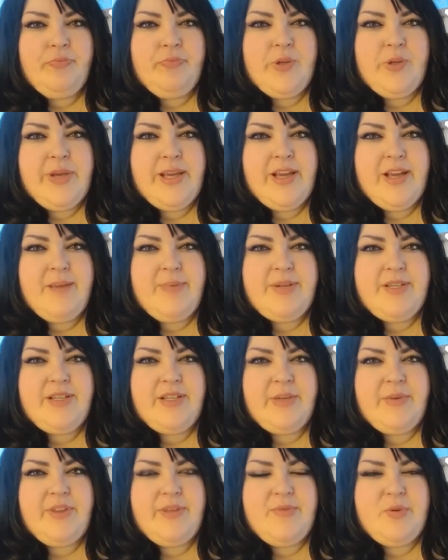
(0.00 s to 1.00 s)
Waking up and
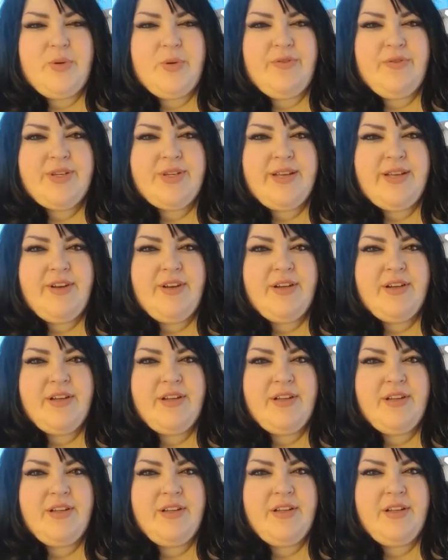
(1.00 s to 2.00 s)
dealing with him 24/7.
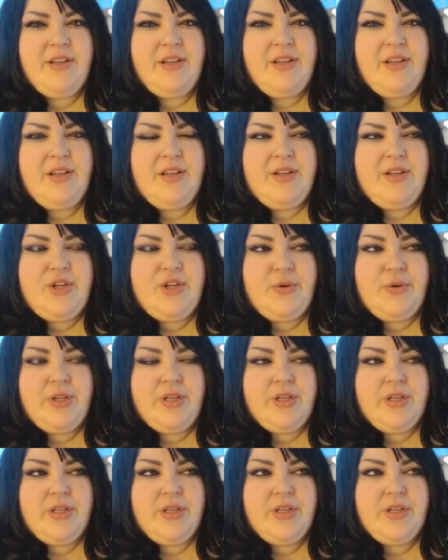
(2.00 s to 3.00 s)
Dude,
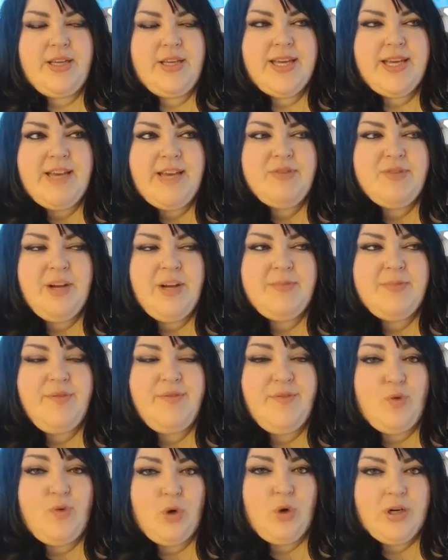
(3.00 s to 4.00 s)
he keeps her up till
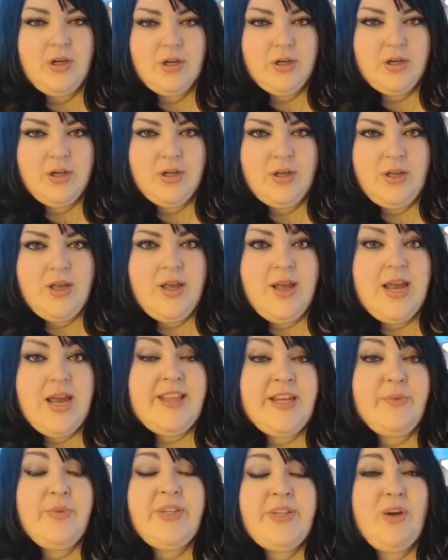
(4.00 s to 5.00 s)
4.
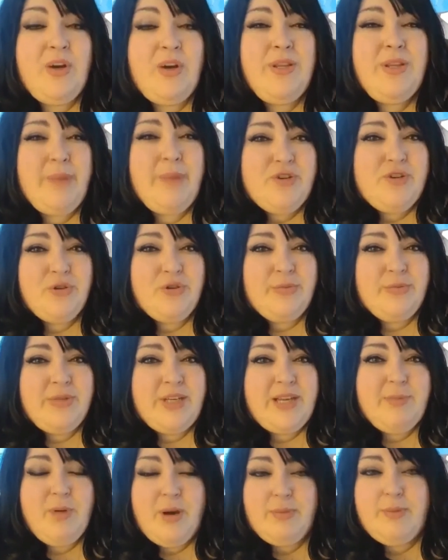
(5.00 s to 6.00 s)
And then when they go in the bedroom,
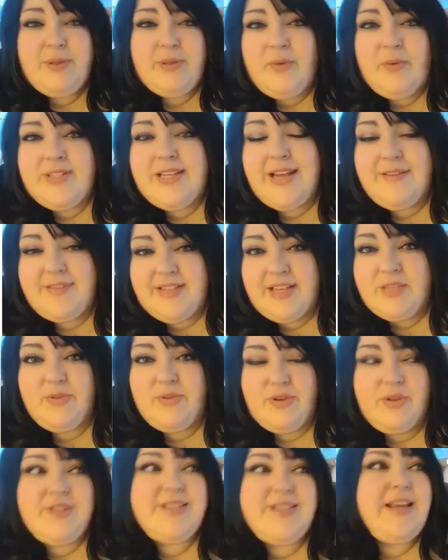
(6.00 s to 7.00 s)
he probably wants to have sex with
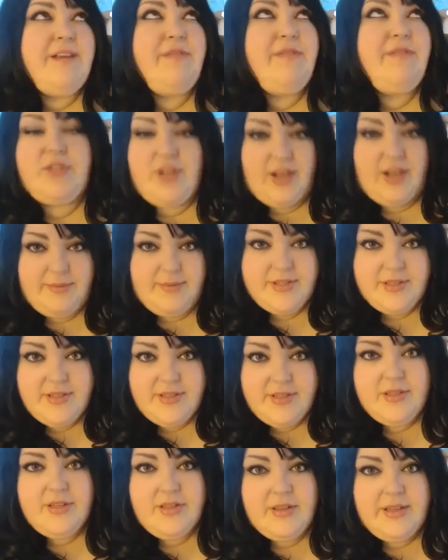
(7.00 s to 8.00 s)
her several times.
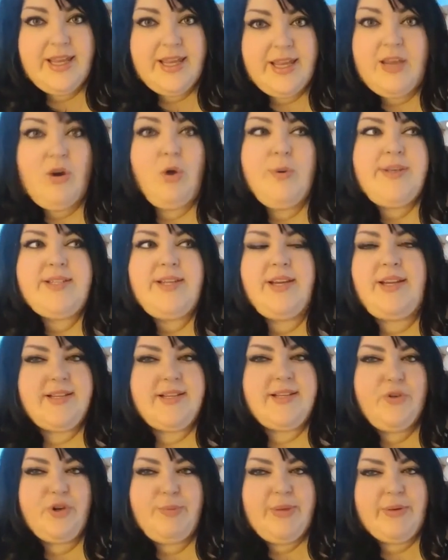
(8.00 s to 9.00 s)
Like he always did. He
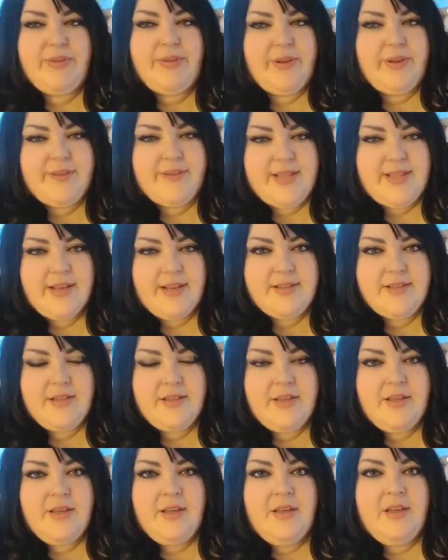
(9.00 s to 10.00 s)
doesn't go to bed without having sex.
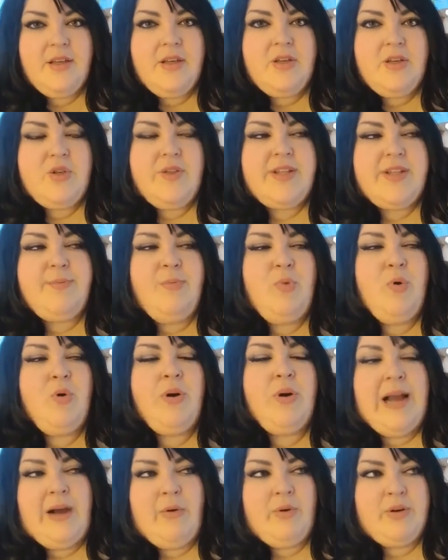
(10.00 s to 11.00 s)
So that's
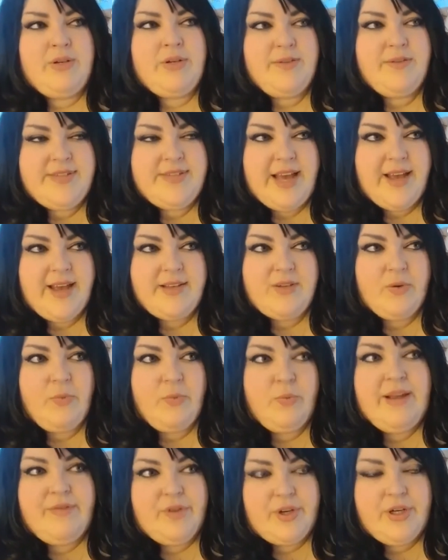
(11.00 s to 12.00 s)
more hours of sex or
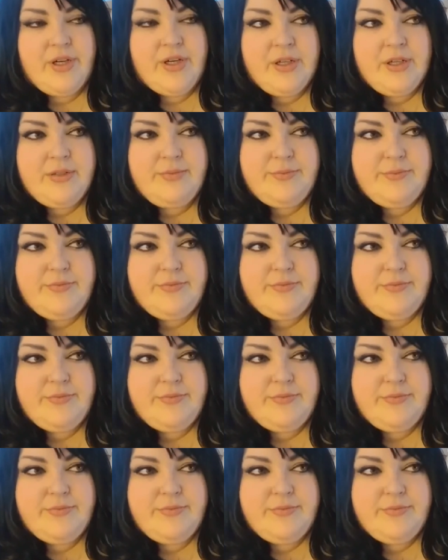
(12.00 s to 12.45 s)
whatever.